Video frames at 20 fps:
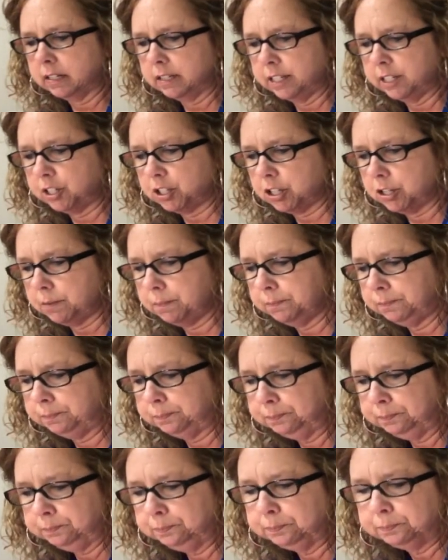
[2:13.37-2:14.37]
condition.
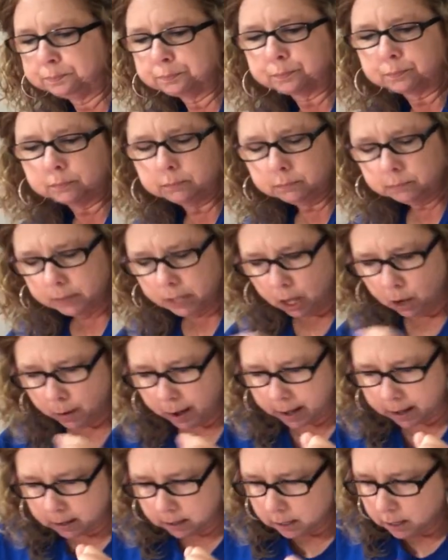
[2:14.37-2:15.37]

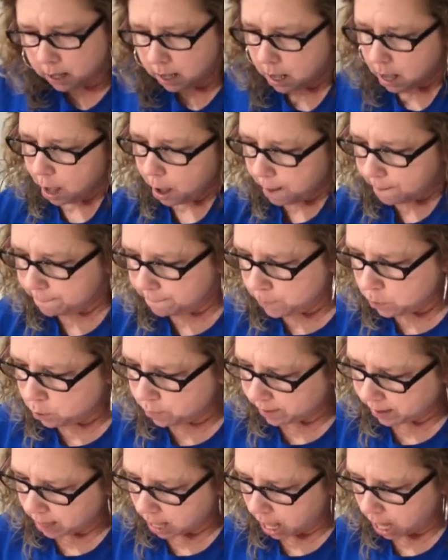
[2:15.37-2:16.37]
Okay,
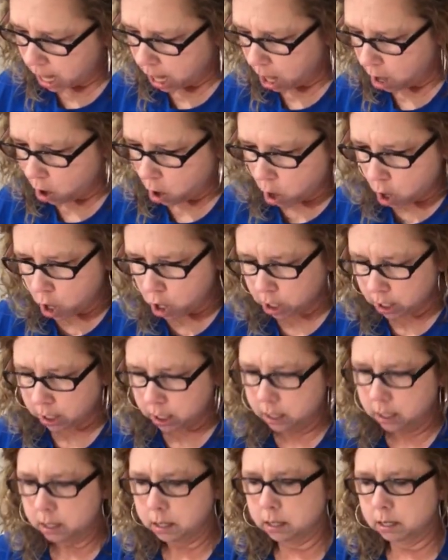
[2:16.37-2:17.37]
moving along.
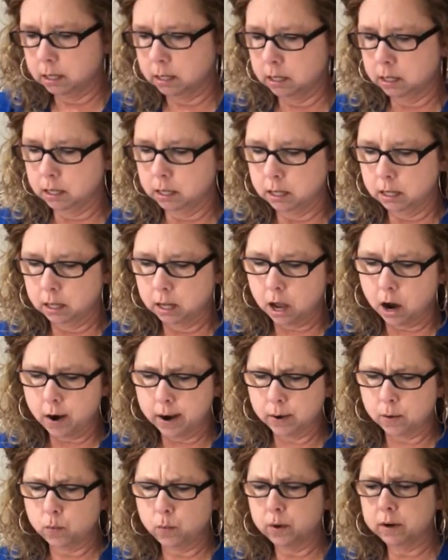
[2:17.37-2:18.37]
All
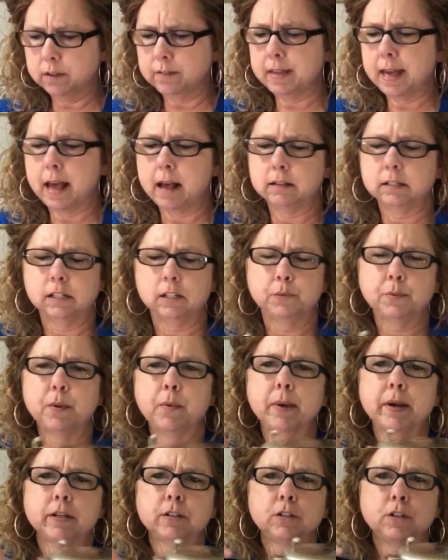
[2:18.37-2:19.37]
right, one of the houses
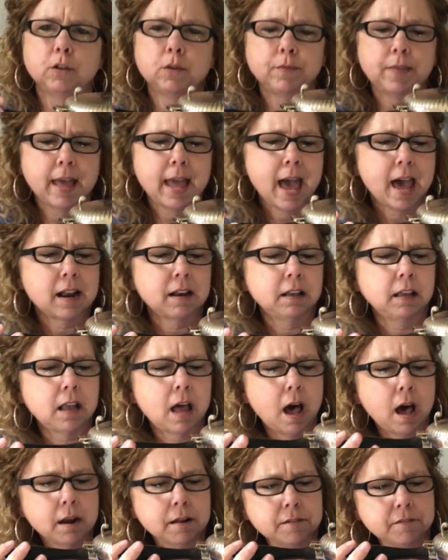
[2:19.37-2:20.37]
we went to, they had a
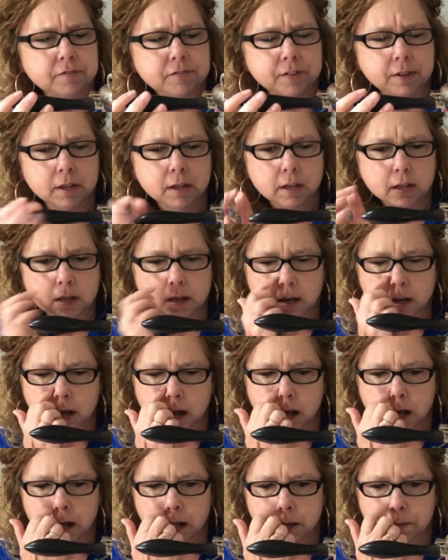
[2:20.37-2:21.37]
lot of
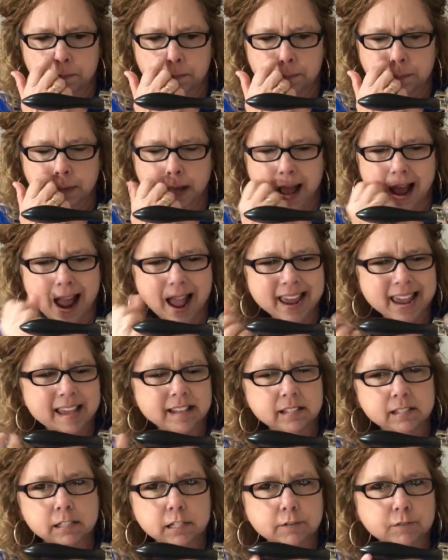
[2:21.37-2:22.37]
um, I
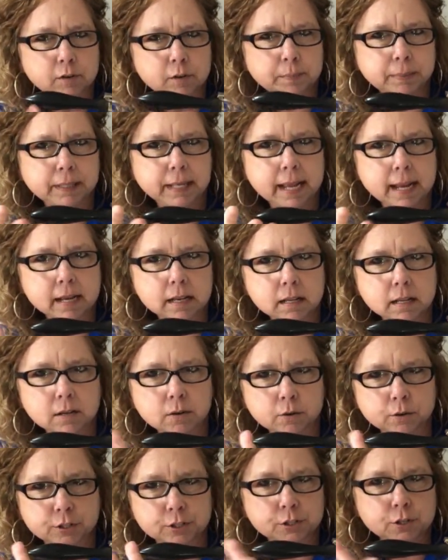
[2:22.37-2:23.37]
guess silver
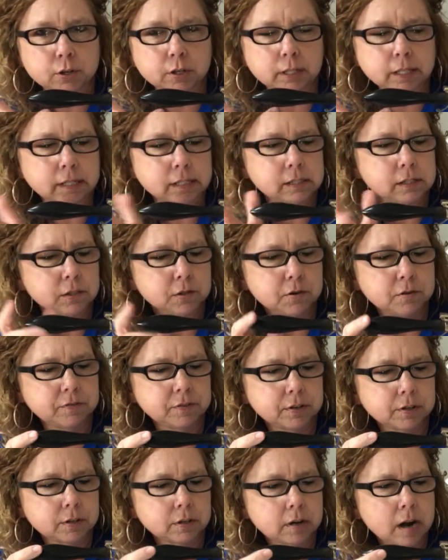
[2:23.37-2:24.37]
plated or sterling
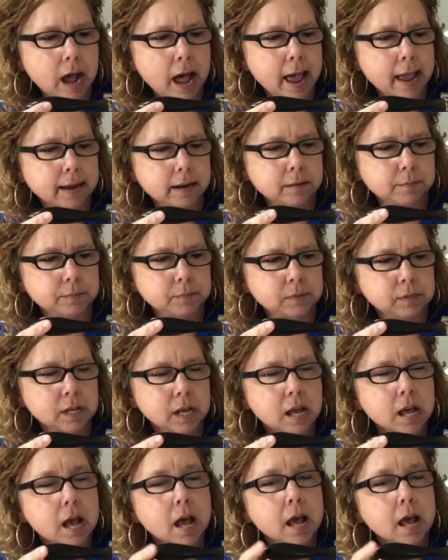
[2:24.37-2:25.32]
silver items